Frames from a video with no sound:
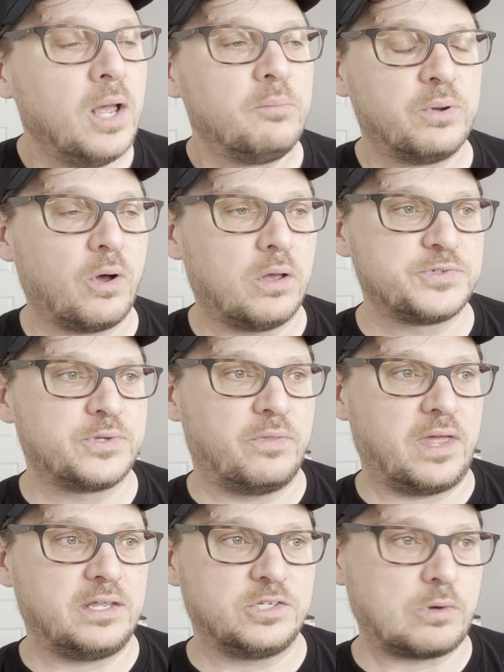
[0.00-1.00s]
but also
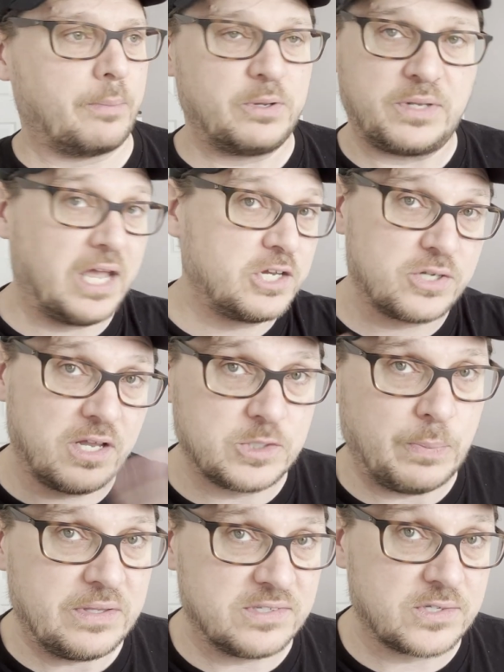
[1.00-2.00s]
that his reputation has
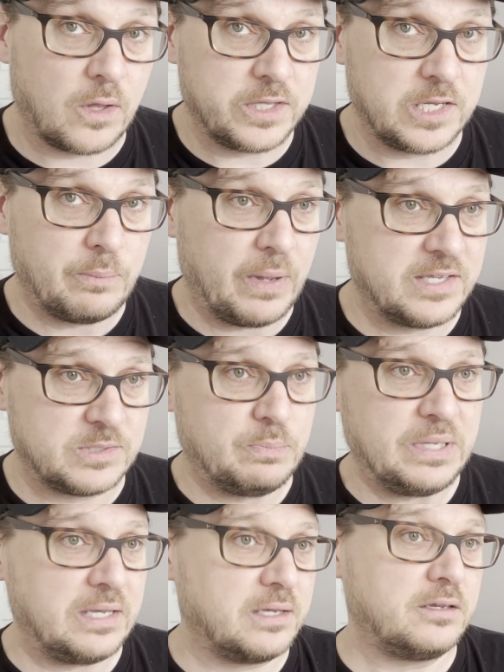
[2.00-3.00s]
been sullied as
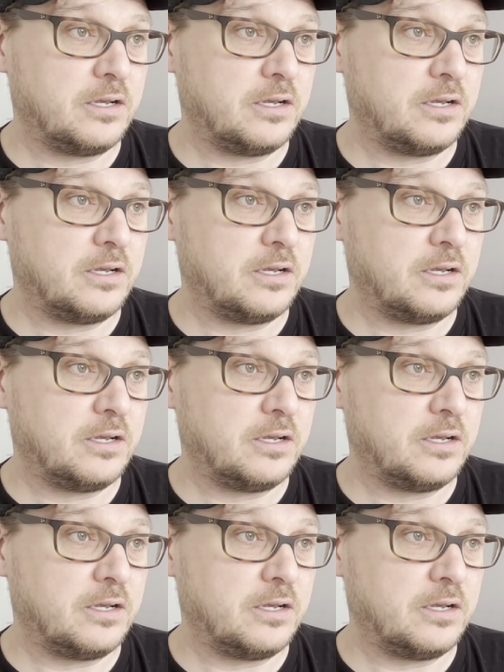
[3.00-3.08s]
being,